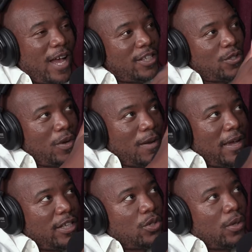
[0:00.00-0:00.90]
I just want to
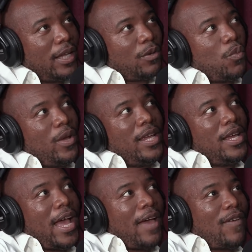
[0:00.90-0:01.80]
make sure that
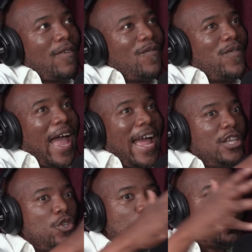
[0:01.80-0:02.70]
we have a
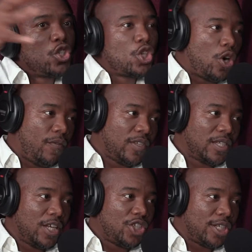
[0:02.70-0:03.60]
values
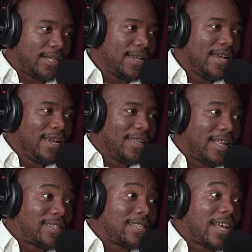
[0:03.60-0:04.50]
conversation
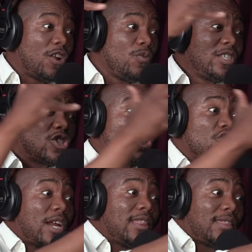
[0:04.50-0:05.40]
that says, how do we
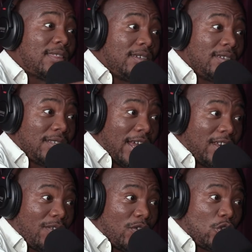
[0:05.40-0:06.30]
strengthen the
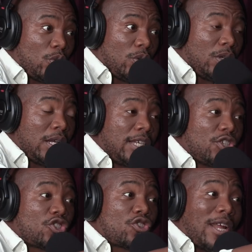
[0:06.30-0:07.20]
individual,
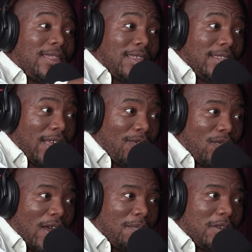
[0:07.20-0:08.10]
strengthen their
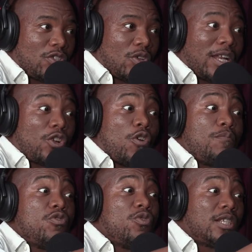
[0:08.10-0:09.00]
family so that
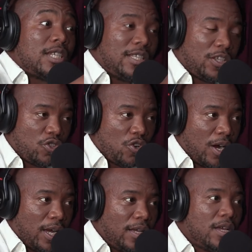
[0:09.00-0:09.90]
communities are
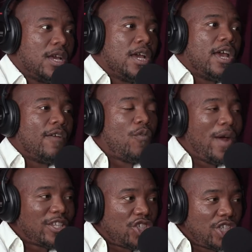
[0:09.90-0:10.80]
stronger? If
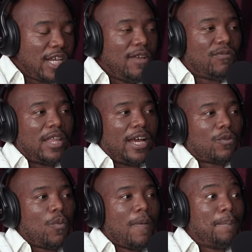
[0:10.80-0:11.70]
we achieve
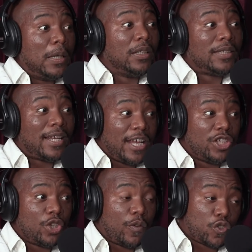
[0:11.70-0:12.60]
that, we build a
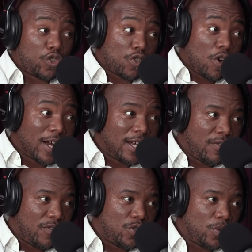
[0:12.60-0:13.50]
nation of strong
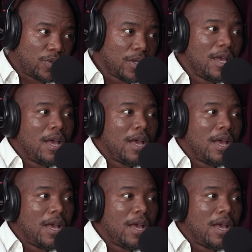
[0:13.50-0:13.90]
individuals.